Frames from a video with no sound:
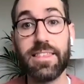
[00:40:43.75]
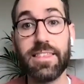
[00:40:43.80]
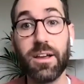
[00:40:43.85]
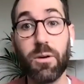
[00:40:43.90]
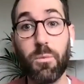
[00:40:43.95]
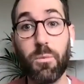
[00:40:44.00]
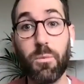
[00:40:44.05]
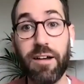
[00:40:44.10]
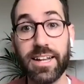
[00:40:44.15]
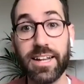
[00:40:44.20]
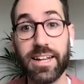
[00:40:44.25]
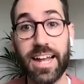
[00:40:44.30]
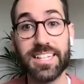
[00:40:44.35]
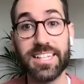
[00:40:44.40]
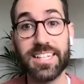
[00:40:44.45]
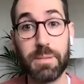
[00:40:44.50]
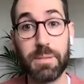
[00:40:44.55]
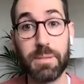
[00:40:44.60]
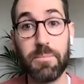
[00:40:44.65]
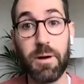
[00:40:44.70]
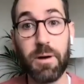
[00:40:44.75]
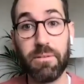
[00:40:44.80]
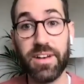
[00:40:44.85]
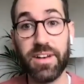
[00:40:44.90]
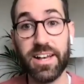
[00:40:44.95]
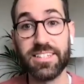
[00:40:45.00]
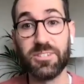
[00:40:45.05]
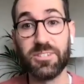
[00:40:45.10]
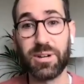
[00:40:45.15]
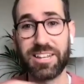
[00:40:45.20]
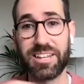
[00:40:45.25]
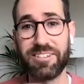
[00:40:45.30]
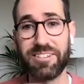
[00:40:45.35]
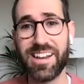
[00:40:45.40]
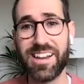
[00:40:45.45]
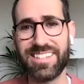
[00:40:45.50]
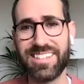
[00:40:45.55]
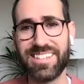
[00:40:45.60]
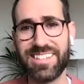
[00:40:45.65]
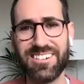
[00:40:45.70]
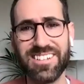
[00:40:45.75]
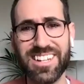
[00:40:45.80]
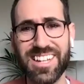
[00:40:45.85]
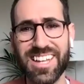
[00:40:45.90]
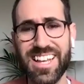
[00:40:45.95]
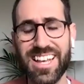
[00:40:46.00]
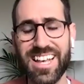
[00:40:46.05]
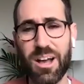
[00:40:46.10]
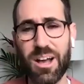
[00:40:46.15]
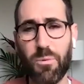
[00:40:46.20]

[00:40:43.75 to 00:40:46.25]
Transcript: I think where it gets a bit more perverse is when you realize, hang on,